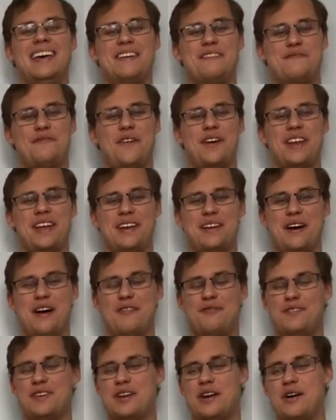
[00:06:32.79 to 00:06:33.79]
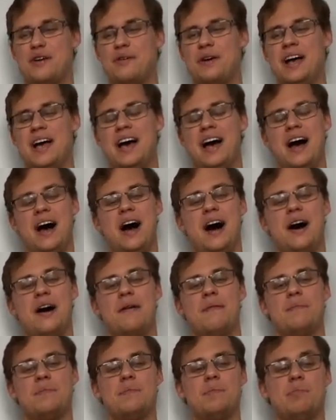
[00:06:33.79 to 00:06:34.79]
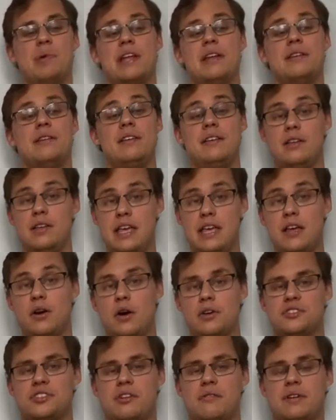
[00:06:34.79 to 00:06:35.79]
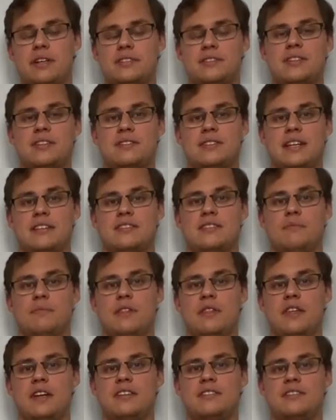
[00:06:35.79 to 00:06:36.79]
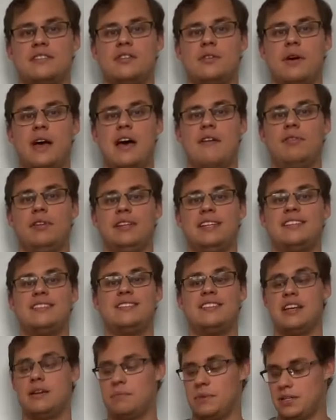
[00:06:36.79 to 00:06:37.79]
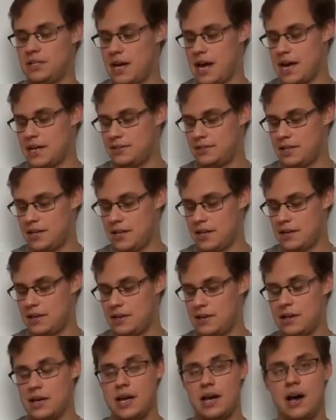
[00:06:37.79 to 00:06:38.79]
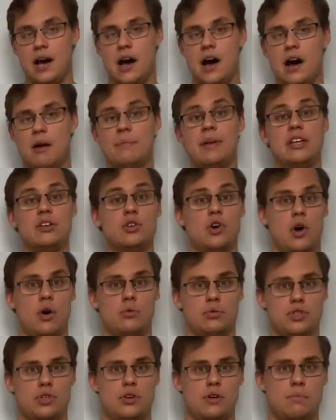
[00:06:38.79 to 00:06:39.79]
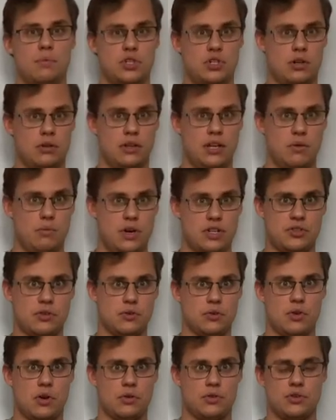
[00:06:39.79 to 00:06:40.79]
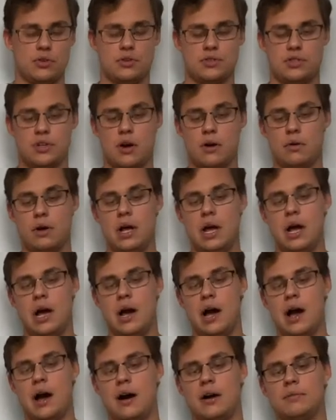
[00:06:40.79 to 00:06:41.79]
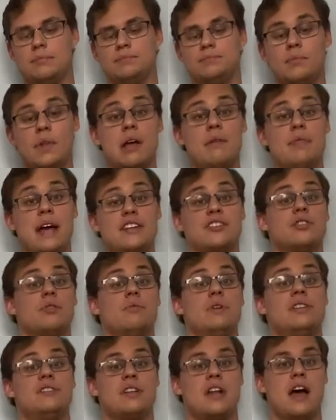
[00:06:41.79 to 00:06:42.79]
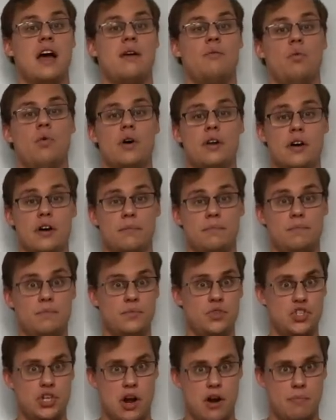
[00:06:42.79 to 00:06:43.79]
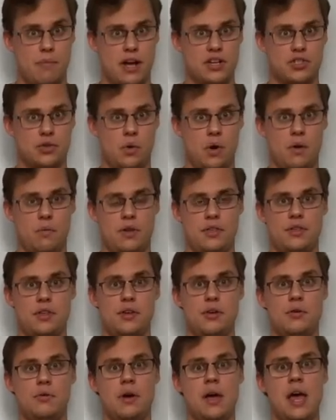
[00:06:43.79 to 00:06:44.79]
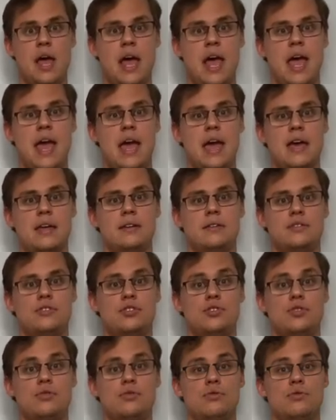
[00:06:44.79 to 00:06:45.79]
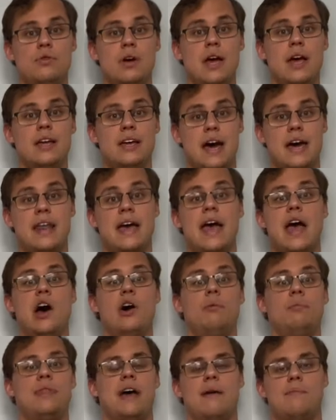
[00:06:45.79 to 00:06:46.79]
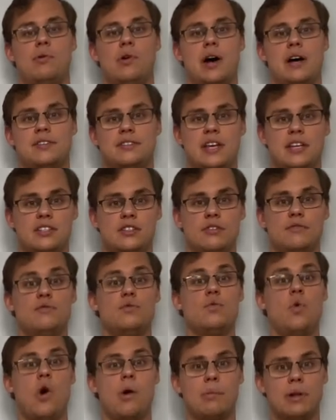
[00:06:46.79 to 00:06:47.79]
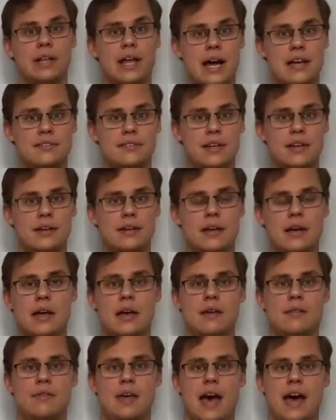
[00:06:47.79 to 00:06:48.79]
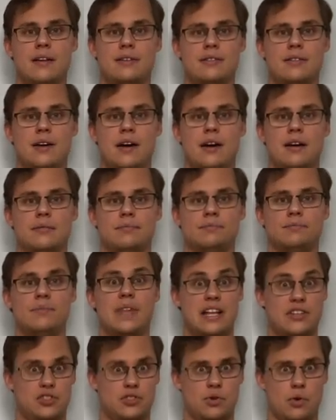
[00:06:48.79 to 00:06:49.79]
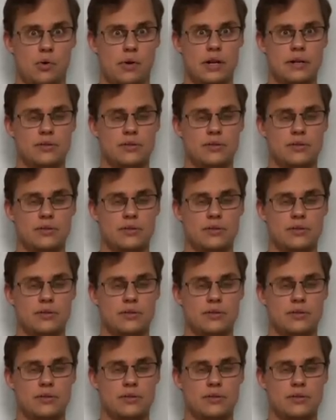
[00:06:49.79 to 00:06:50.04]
Funny enough, you know, um, but in all seriousness, that's something that is still heavily stigmatized in um, in culture, particularly in Western culture. So um, that's the reason I want to share my story with you and to kind of help that process of normalizing that um, that story.